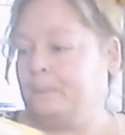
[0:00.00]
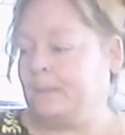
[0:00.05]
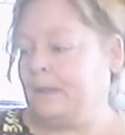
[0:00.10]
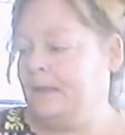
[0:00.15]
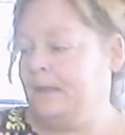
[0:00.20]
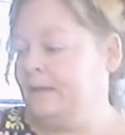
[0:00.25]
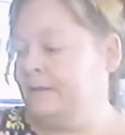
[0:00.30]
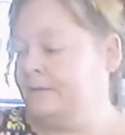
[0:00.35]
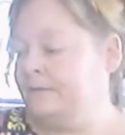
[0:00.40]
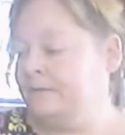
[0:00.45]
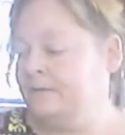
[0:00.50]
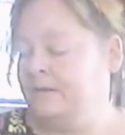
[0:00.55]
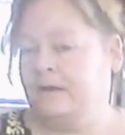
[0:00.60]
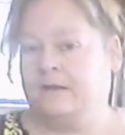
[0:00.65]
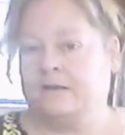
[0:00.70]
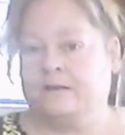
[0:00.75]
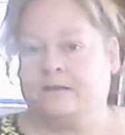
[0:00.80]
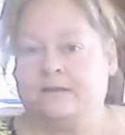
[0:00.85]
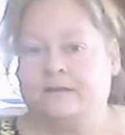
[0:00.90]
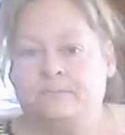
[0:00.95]
And
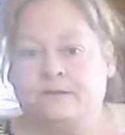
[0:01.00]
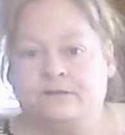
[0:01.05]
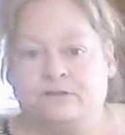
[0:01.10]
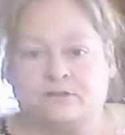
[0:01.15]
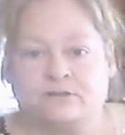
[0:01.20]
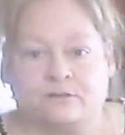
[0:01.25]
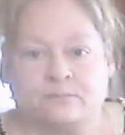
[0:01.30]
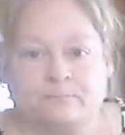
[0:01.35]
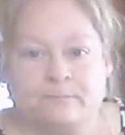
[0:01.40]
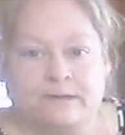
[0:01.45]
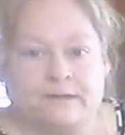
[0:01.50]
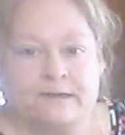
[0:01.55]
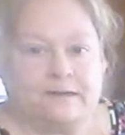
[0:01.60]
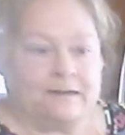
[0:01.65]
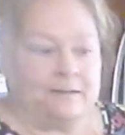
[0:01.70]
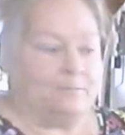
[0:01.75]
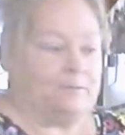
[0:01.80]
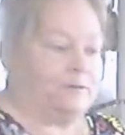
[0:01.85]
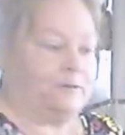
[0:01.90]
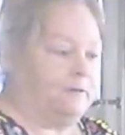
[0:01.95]
give me just a minute.
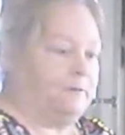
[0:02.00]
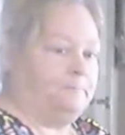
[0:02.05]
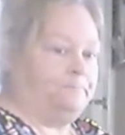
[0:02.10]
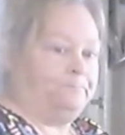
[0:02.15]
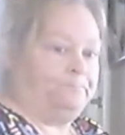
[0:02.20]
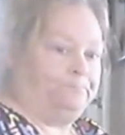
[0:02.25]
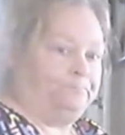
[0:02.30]
I'm going to